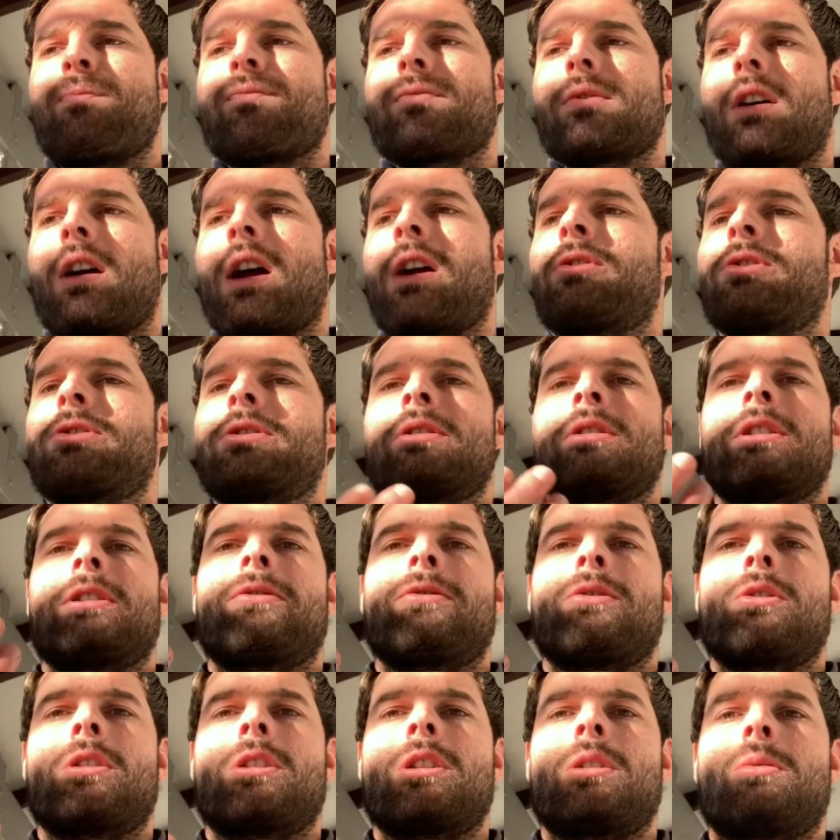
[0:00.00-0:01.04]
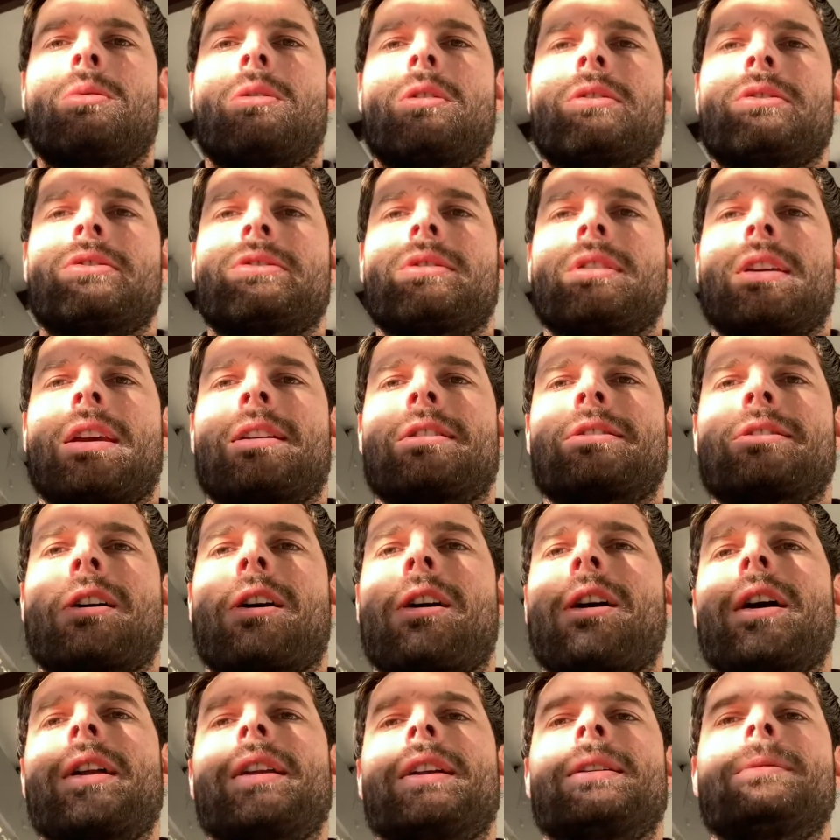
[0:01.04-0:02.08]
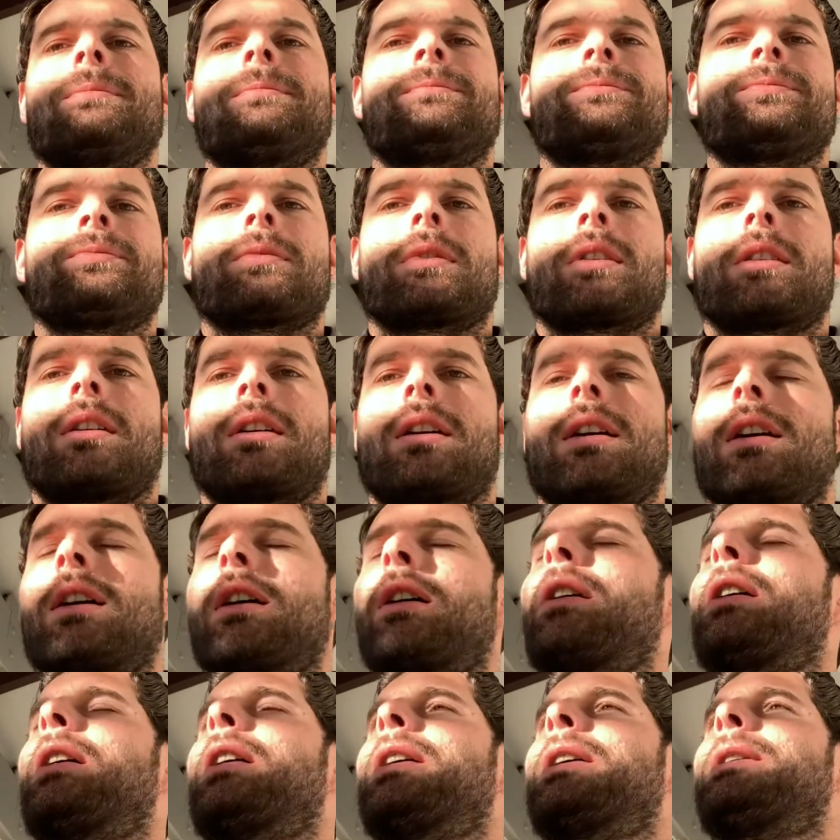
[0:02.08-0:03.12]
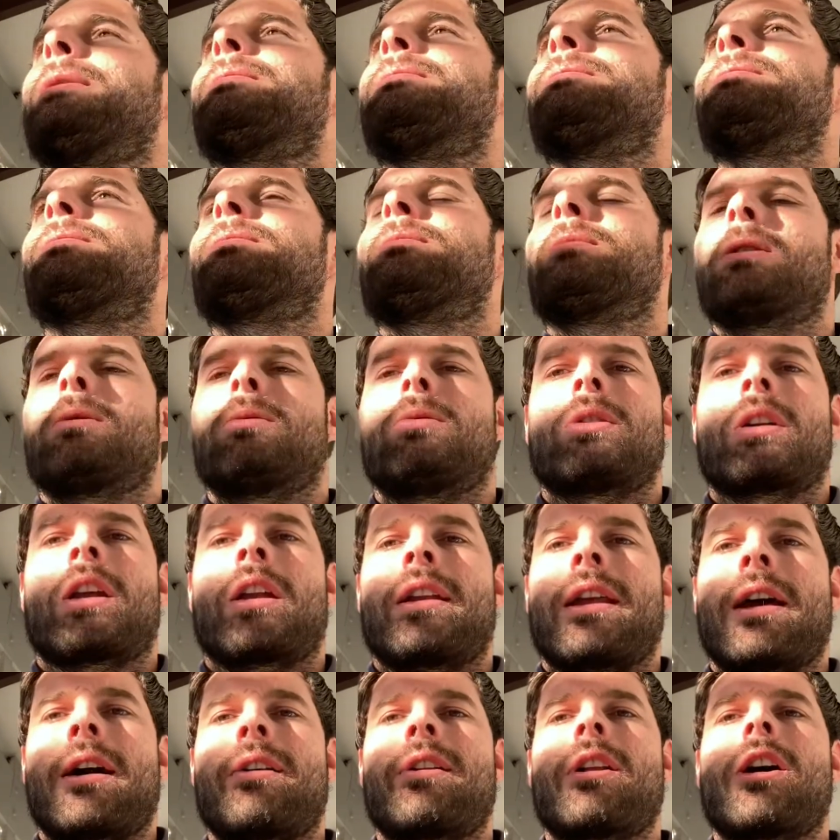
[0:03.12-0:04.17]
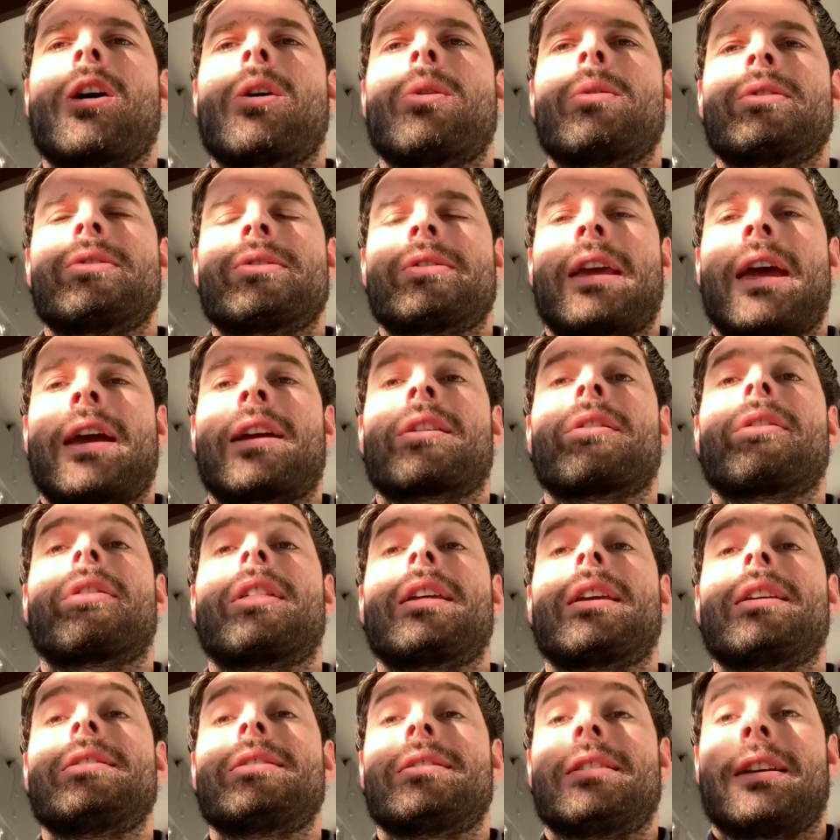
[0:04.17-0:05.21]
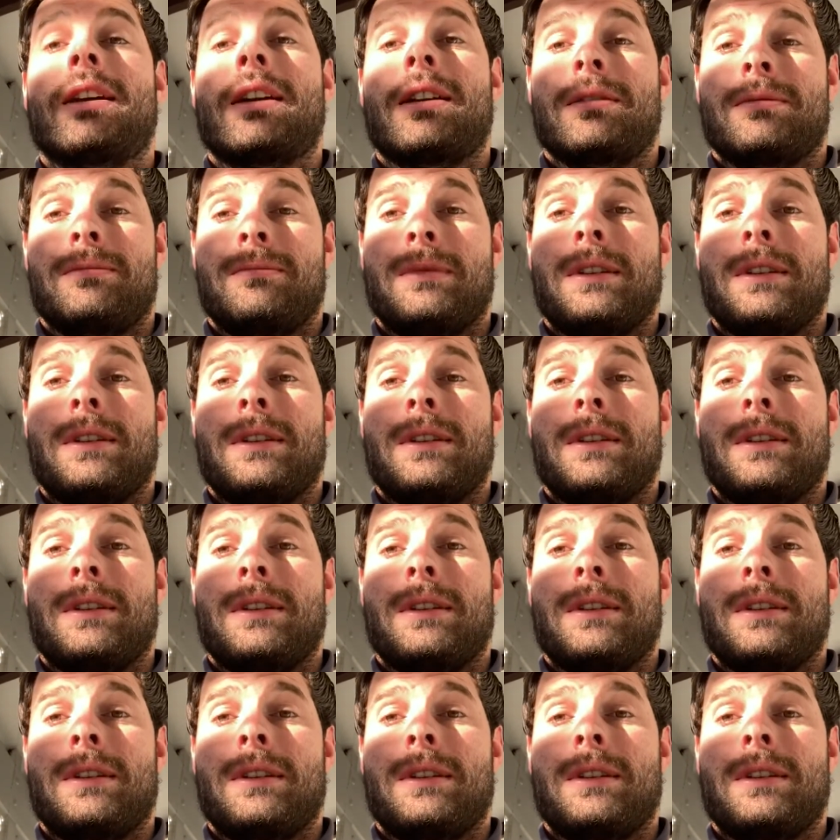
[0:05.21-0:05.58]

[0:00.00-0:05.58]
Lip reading: originally thought it was anxiety, but what I now know is akathisia,